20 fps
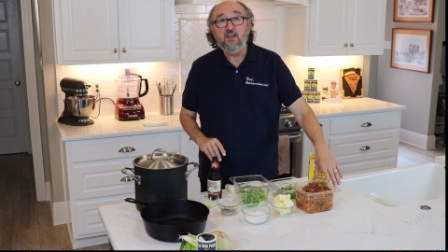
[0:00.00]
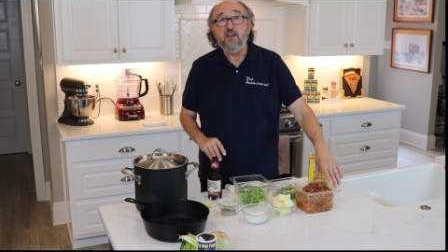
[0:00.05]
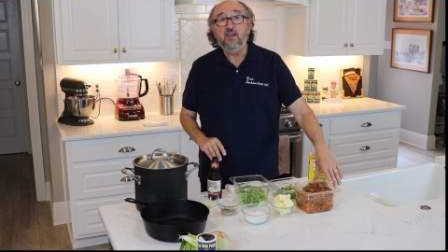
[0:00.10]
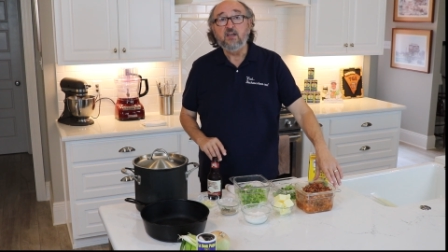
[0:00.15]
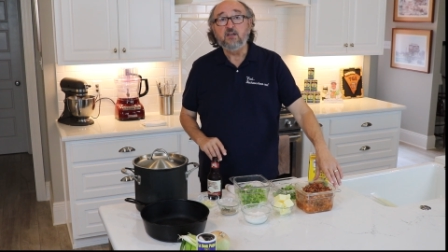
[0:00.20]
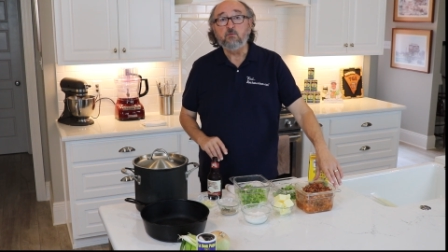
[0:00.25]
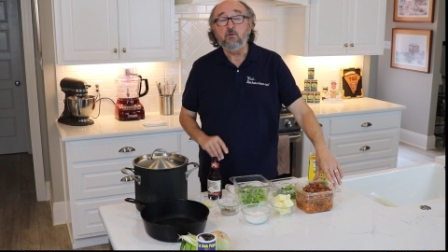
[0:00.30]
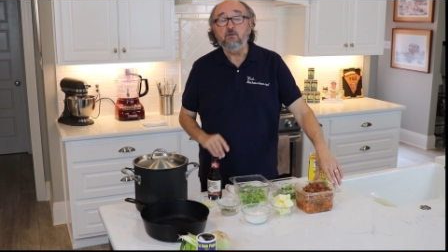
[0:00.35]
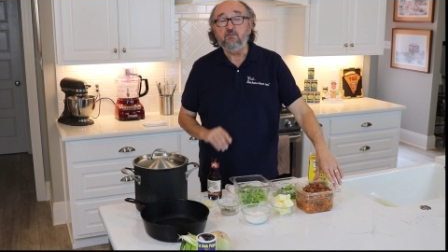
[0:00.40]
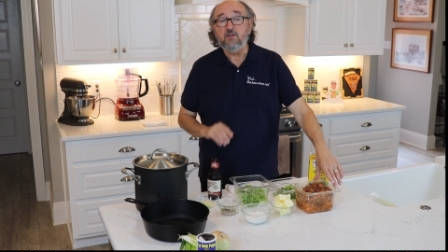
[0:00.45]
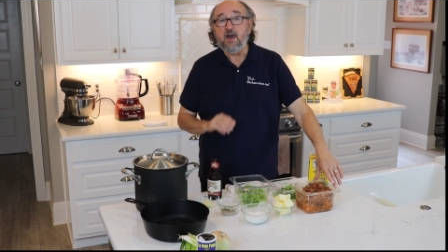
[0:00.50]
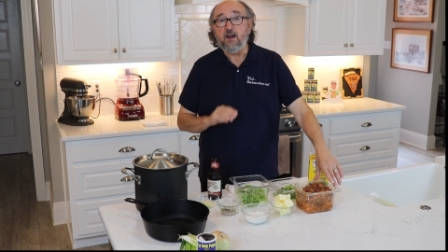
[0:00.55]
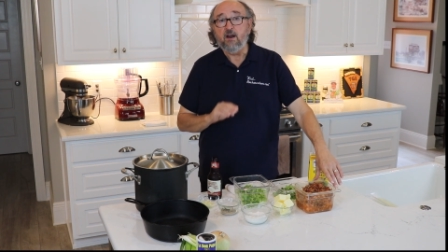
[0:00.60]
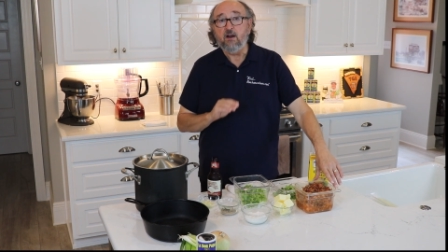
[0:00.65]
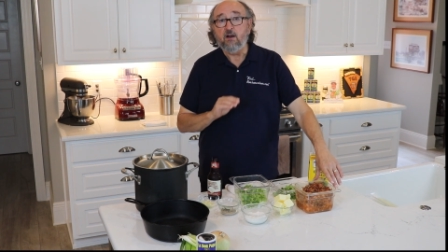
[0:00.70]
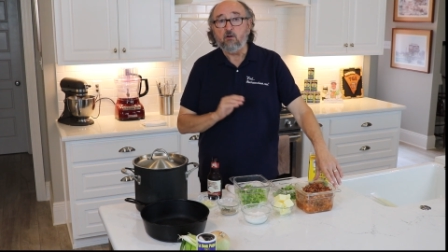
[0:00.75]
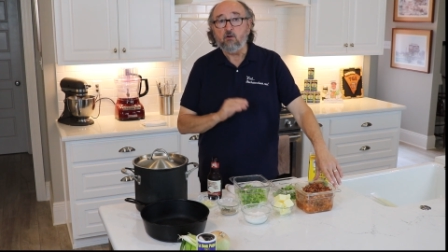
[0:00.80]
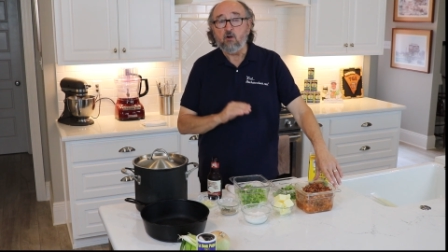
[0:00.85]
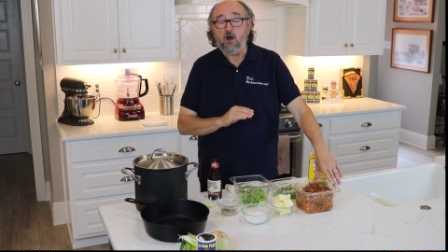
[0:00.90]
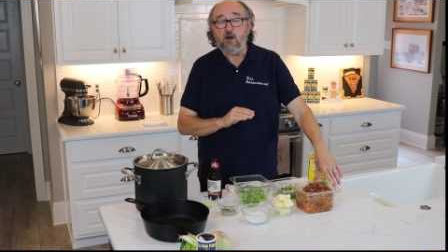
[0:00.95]
is we've got
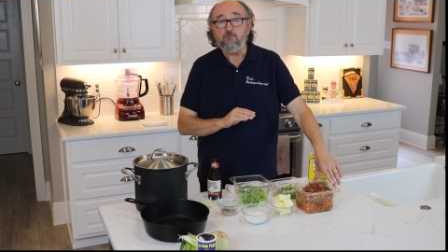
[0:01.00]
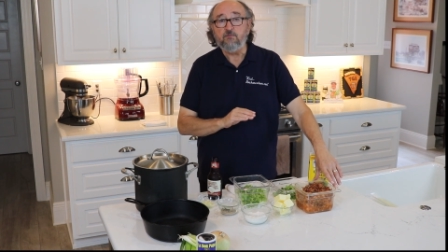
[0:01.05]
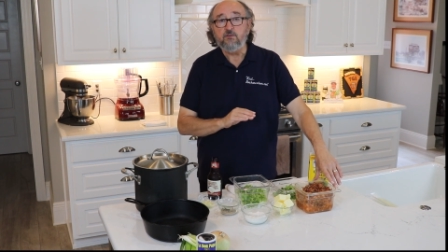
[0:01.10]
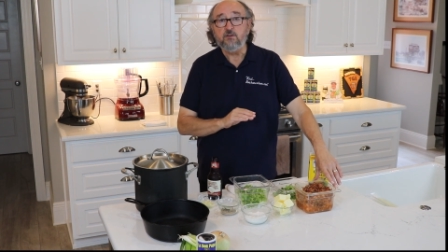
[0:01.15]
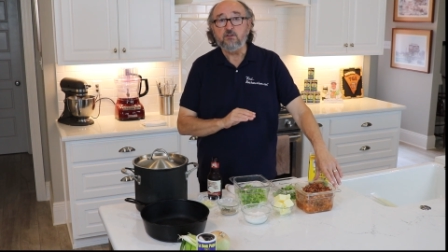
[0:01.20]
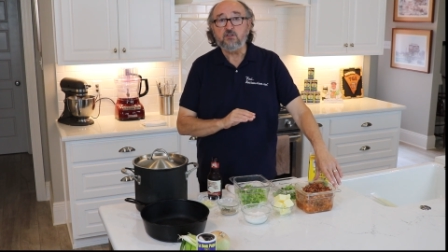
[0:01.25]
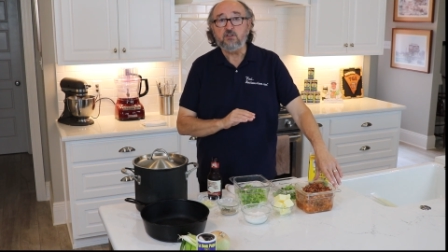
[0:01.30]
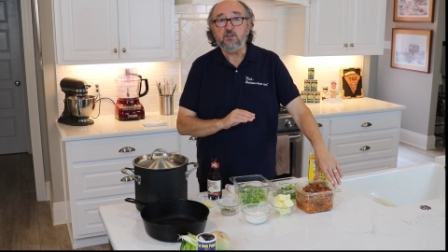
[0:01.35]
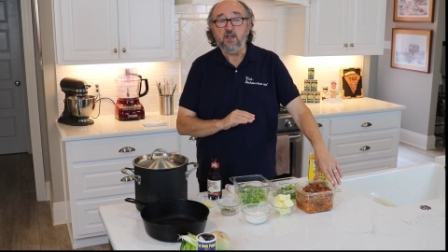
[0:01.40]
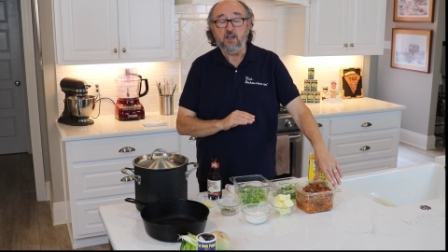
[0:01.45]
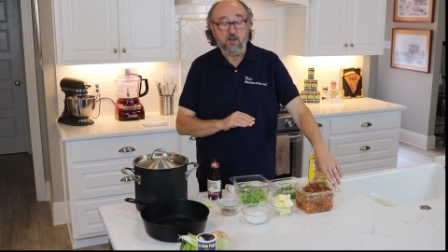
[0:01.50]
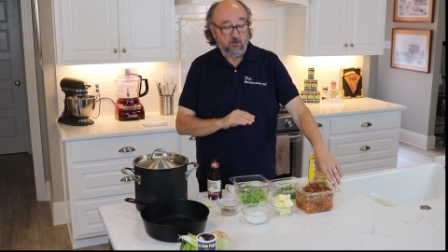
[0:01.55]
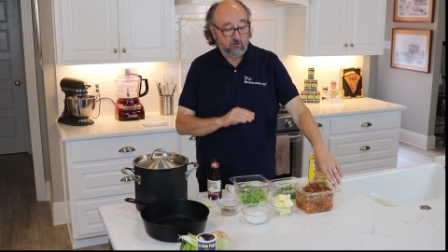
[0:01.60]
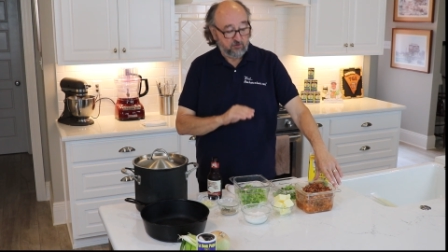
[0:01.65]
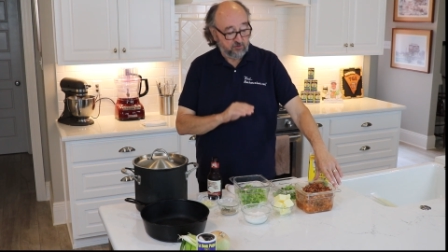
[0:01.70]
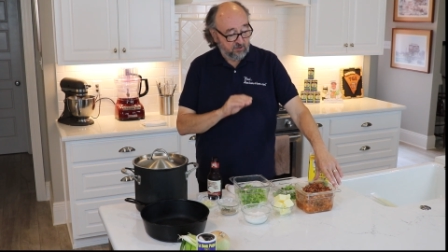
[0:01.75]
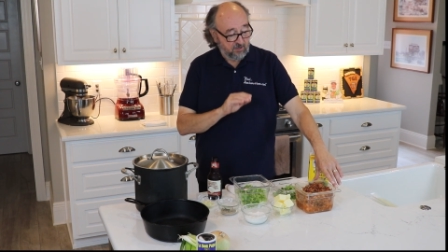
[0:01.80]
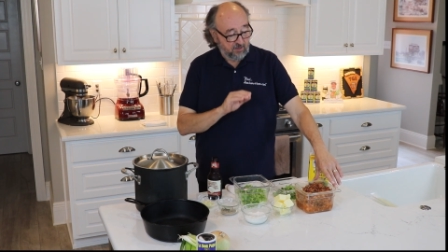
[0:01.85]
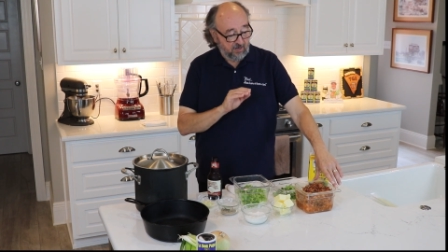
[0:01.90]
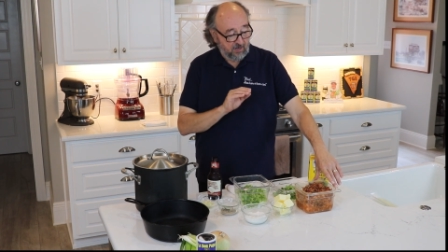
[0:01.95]
our crawfish
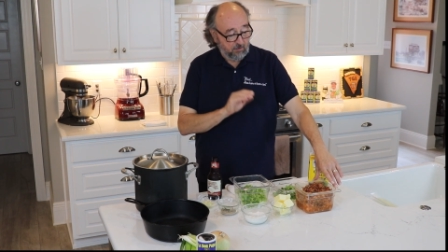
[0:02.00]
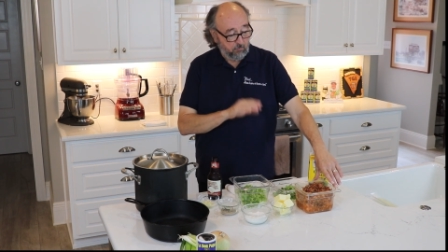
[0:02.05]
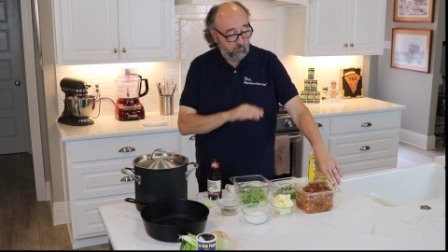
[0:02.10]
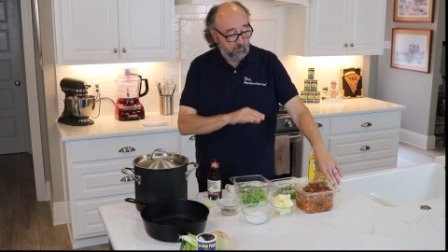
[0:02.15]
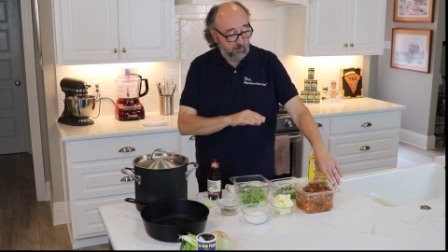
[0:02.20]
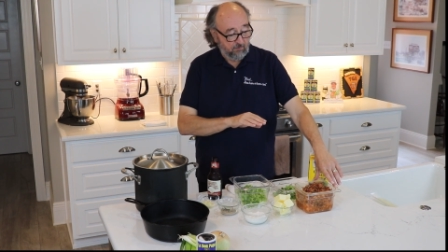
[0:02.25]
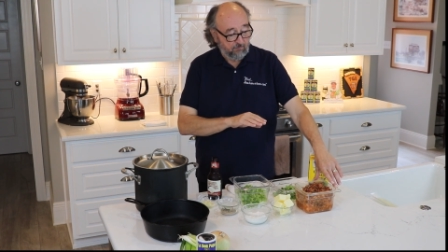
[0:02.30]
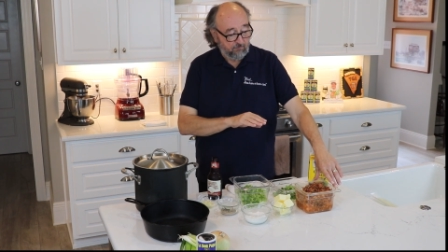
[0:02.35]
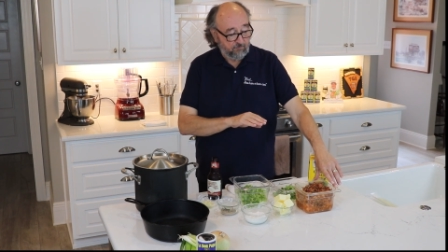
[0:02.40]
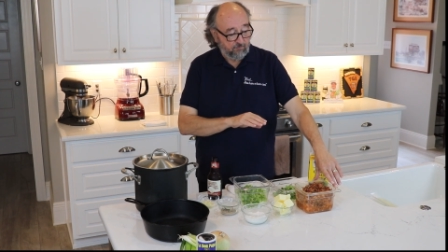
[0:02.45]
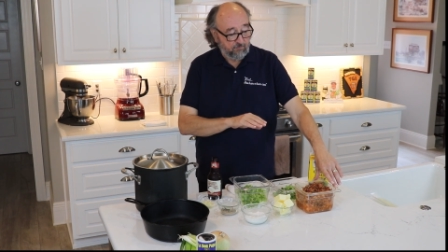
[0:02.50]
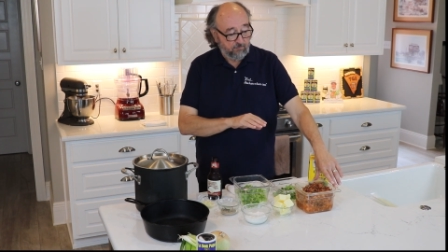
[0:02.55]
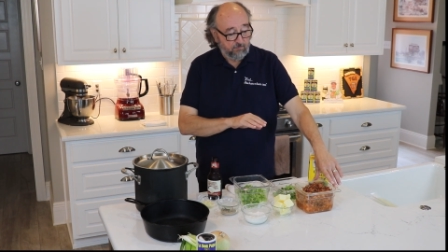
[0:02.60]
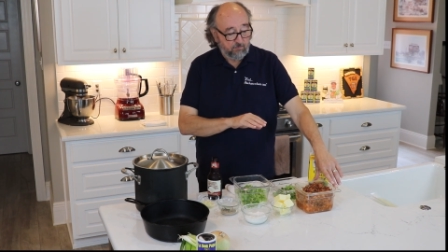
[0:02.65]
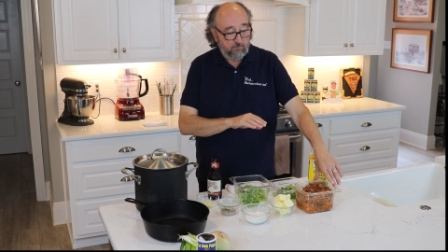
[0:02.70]
tails, and we've